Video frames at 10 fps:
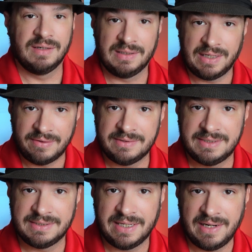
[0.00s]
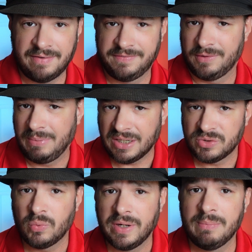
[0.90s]
Allow it to stay out for about
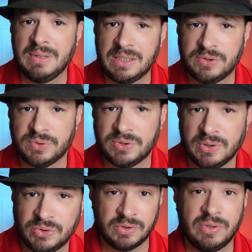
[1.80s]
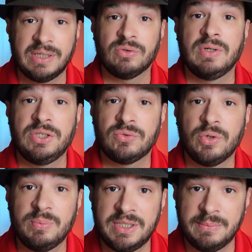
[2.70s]
20 minutes or so it can reach
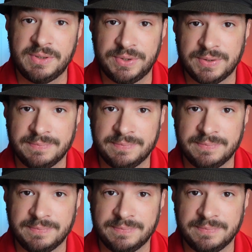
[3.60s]
room temperature.